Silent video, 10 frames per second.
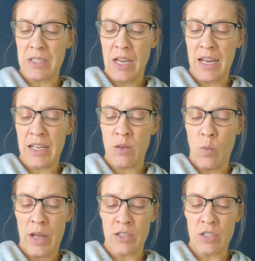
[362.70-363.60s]
tiny
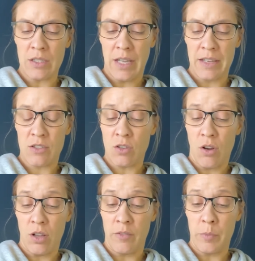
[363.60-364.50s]
wedge-like
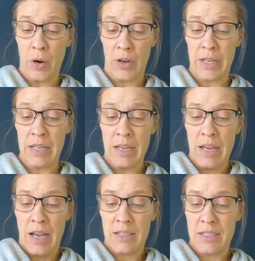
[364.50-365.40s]
skull of Barney,
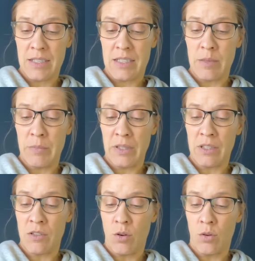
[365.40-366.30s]
a
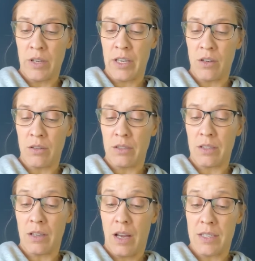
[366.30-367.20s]

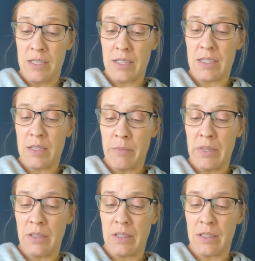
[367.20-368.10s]

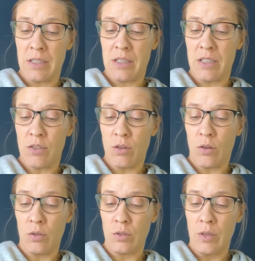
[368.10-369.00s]

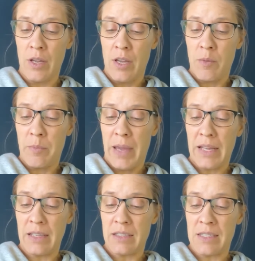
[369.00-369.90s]
60-million-year-old
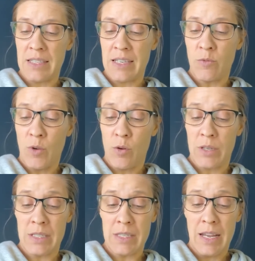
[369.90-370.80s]
Paleocene
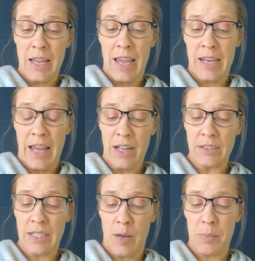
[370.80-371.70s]
rodent, and held
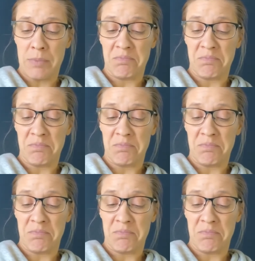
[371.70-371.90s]
it up.